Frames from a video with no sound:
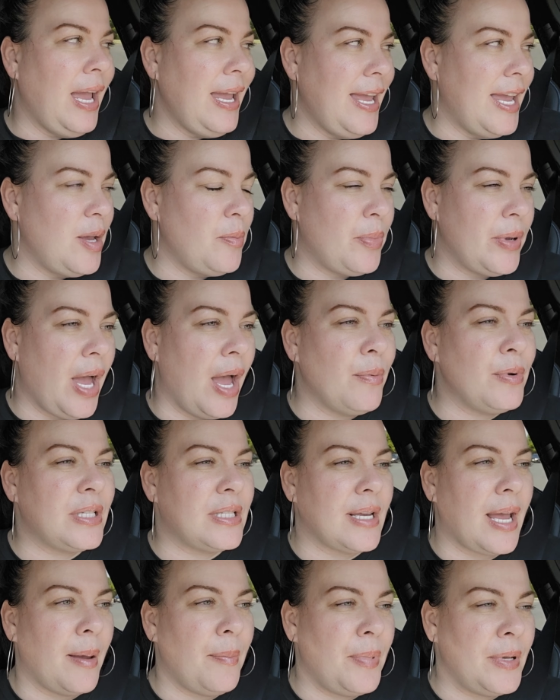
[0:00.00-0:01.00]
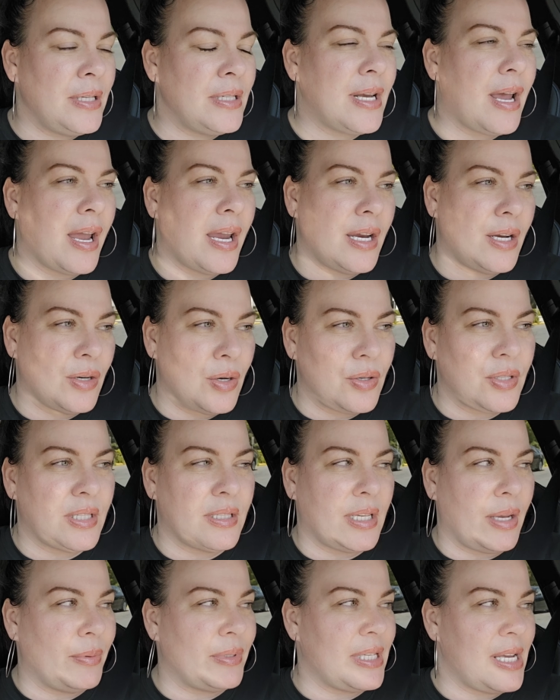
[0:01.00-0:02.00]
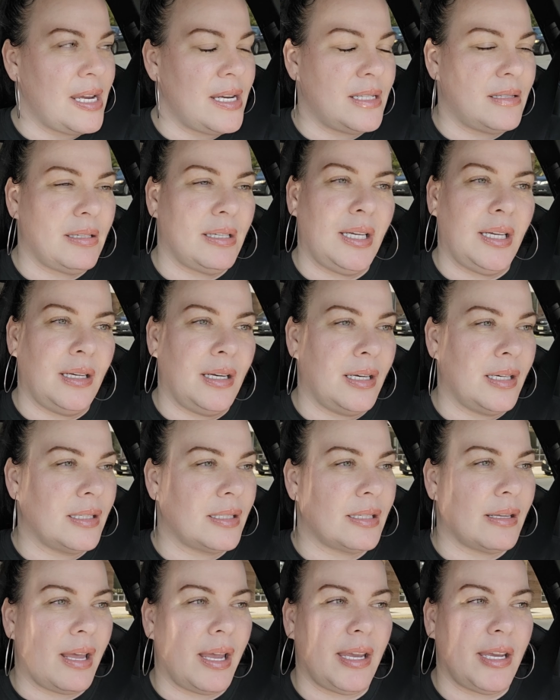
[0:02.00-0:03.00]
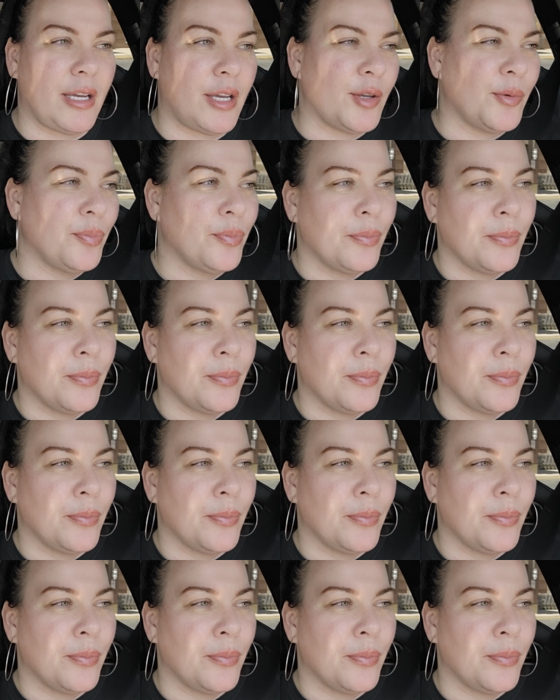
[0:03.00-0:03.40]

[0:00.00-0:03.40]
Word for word: I hate, I was, I've been diagnosed since I was 18 and it's like,